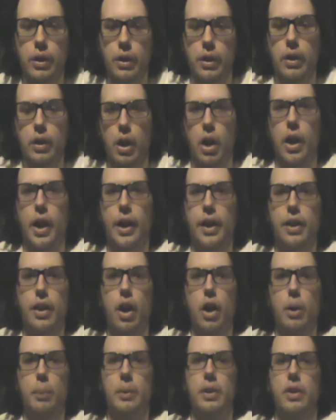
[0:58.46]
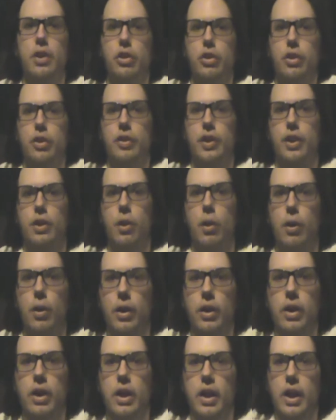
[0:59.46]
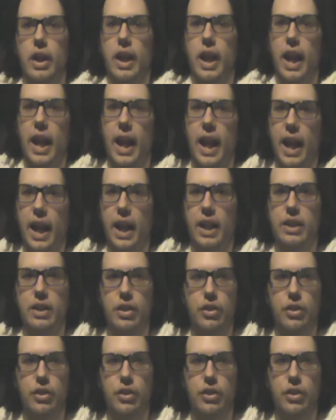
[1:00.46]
army, the Survey Corps, and